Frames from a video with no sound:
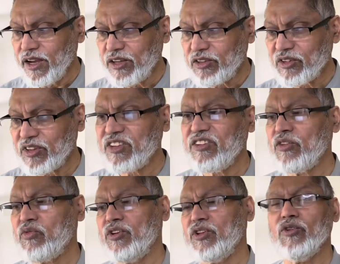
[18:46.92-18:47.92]
So this is
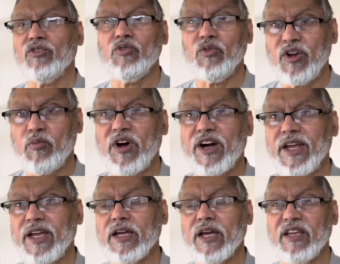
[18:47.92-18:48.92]
for those who are
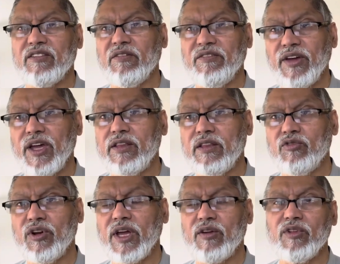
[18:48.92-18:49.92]
departing as a
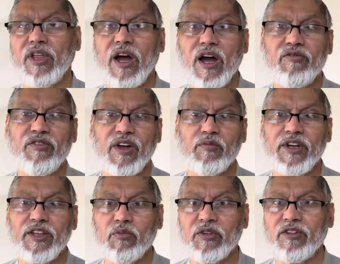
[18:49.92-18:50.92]
faithful, and the half family
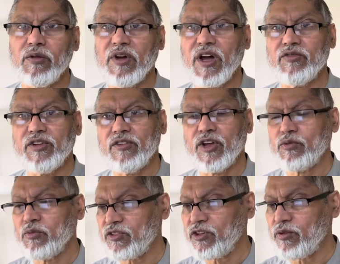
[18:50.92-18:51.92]
is Muslim, half is not
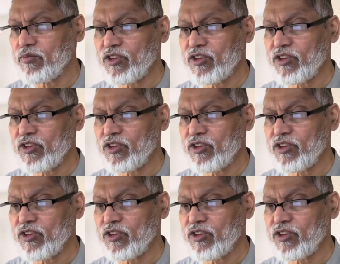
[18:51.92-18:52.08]
Muslim,